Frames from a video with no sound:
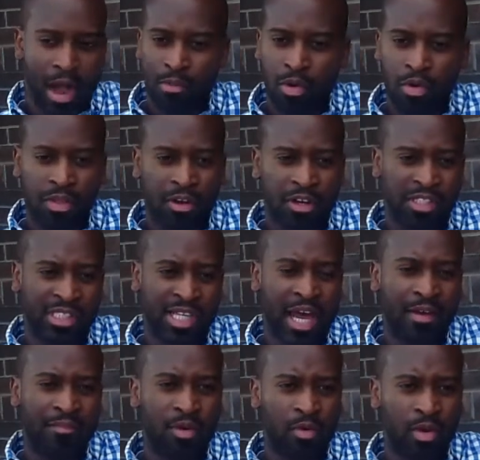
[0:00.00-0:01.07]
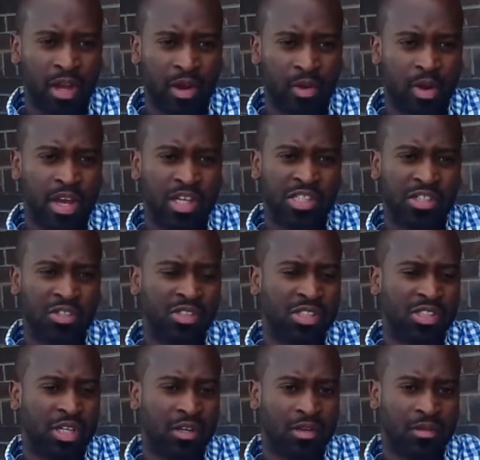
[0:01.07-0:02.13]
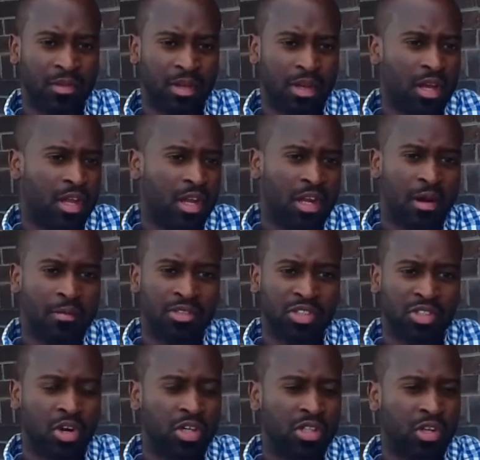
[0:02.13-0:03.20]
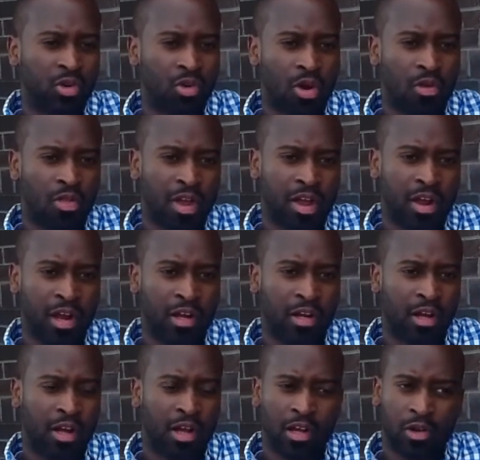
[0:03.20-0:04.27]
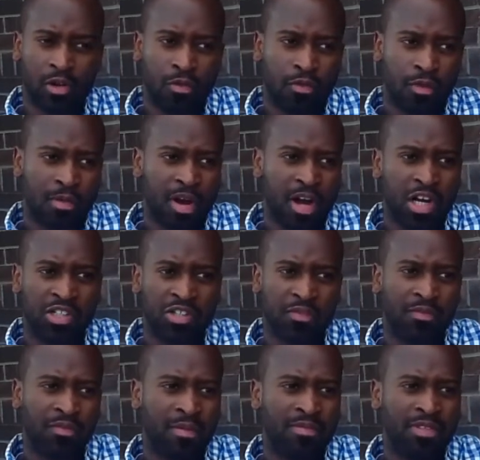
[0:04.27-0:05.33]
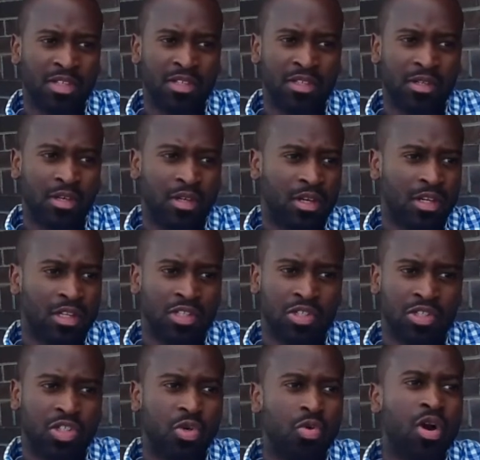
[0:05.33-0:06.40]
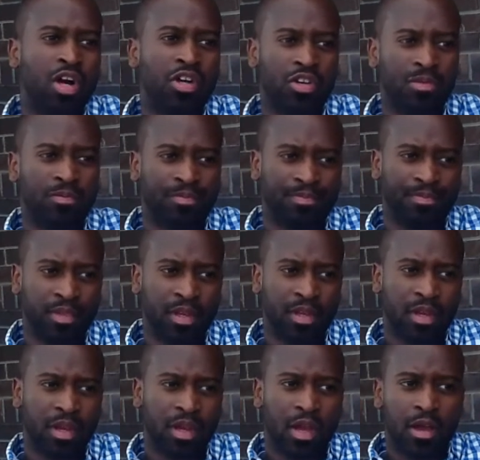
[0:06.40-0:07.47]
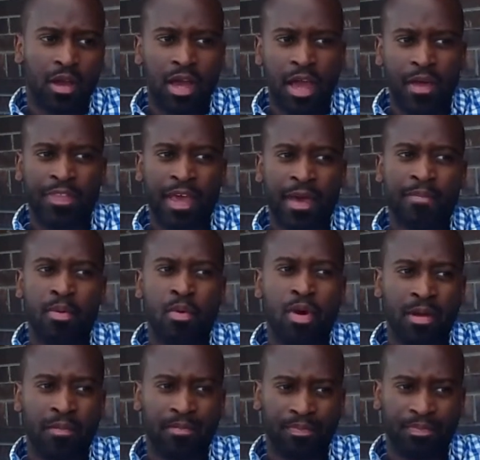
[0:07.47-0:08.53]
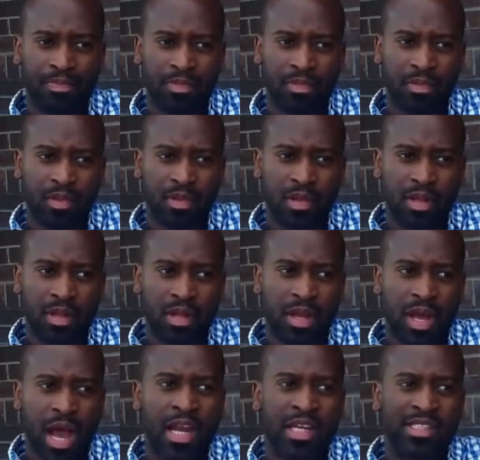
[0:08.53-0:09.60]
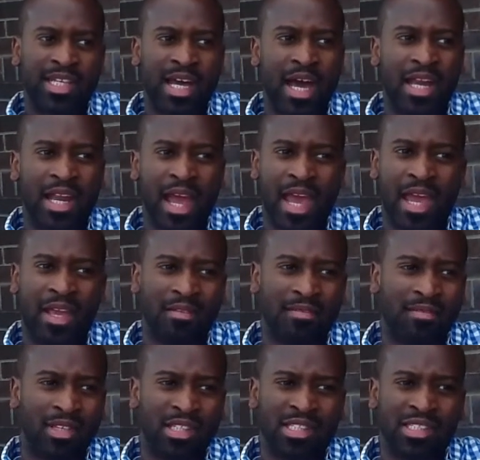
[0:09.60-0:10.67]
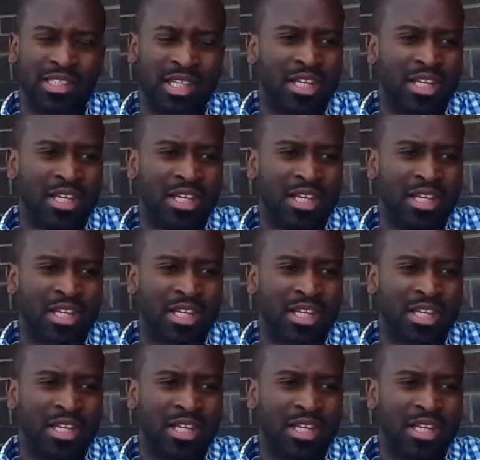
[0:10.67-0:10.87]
I moved them inside of a recreational center. The numbers started to grow there, grew from 150 to 200. At that point, I decided, hey, this is